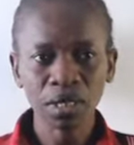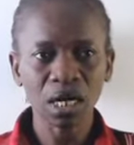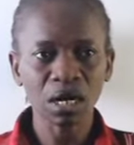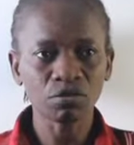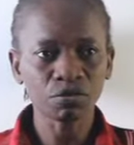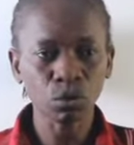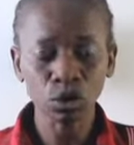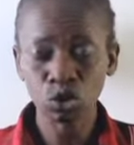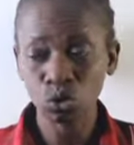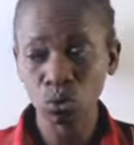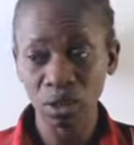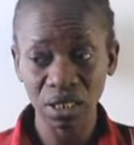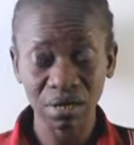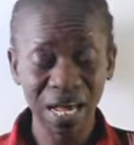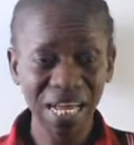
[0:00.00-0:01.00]
Of course, you
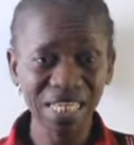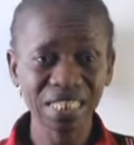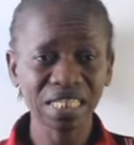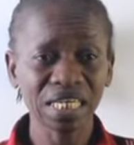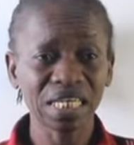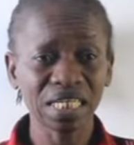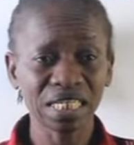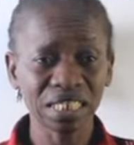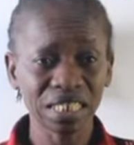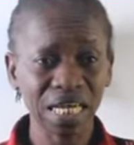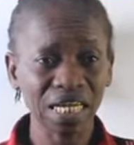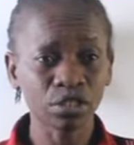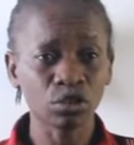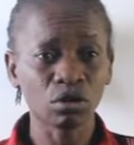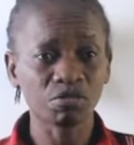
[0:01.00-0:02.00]
will write
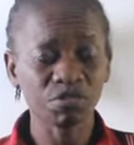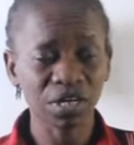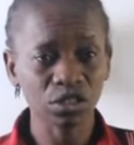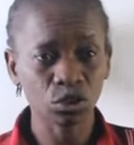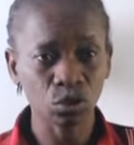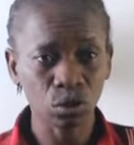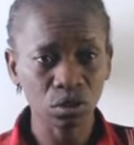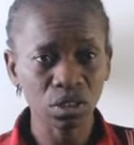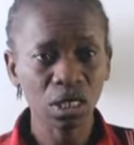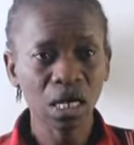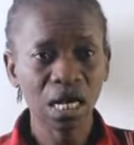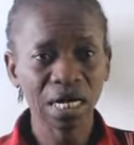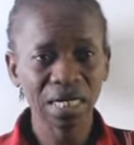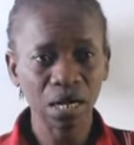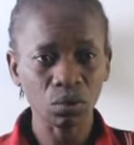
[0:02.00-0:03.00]
inside your French note,
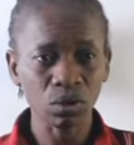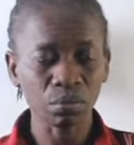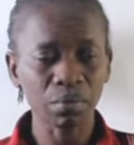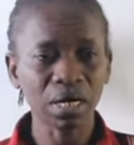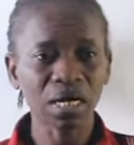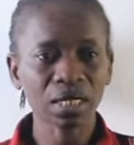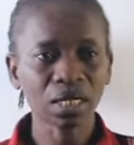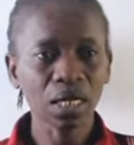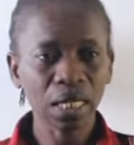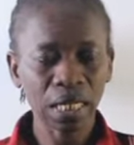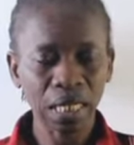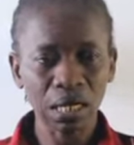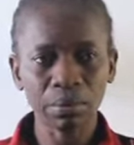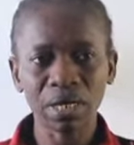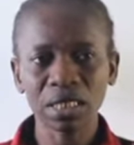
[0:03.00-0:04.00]
and I will mark
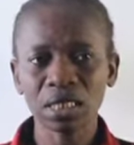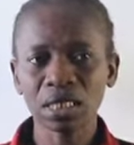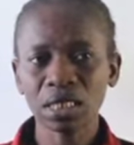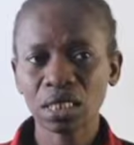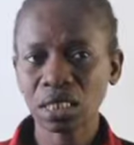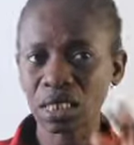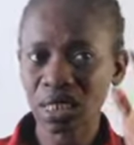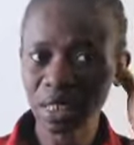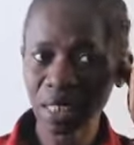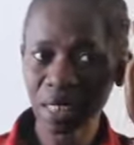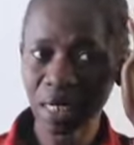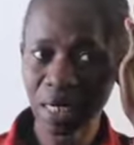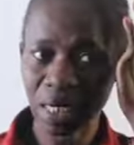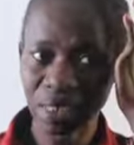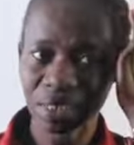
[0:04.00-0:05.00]
normally in the
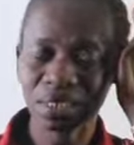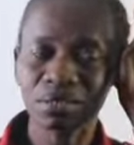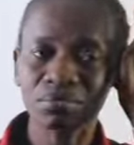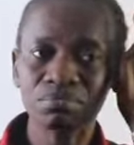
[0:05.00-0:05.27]
class.